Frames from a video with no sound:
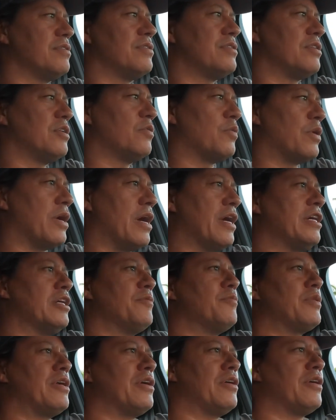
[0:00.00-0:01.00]
And so when I
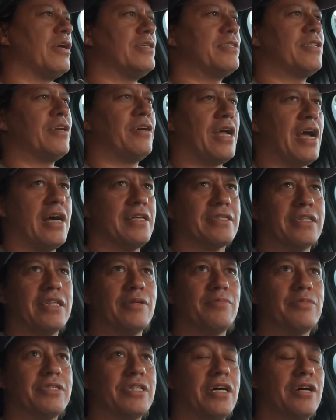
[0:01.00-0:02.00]
come there and I start asking
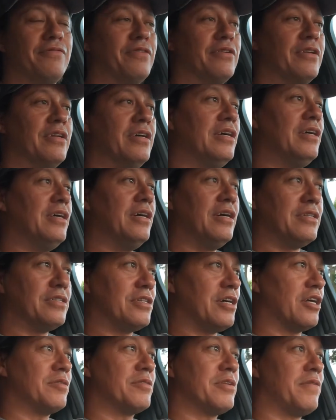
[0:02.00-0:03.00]
them stuff and
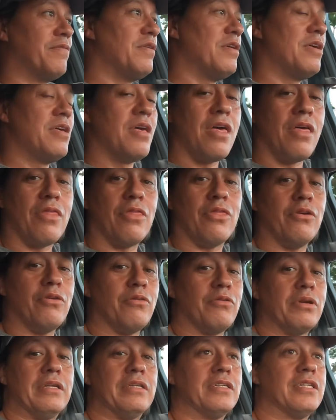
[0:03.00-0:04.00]
talking stuff,
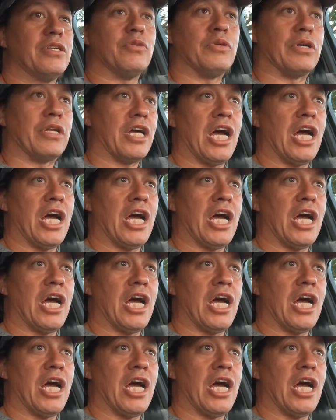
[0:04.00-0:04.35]
they're into it.